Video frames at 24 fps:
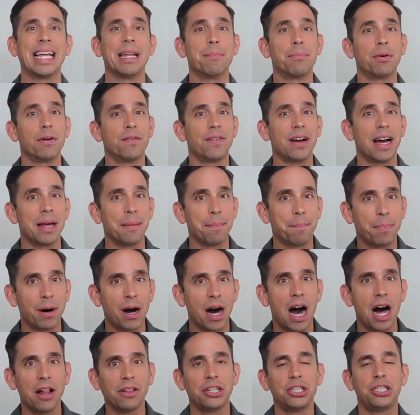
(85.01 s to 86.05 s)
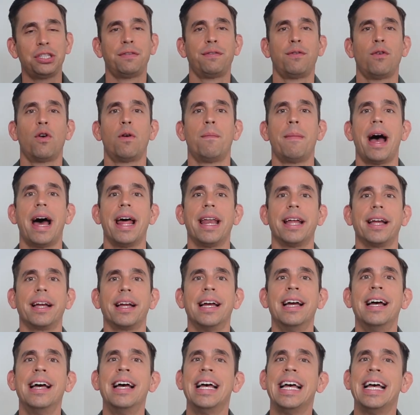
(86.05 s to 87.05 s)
can provide polished formatting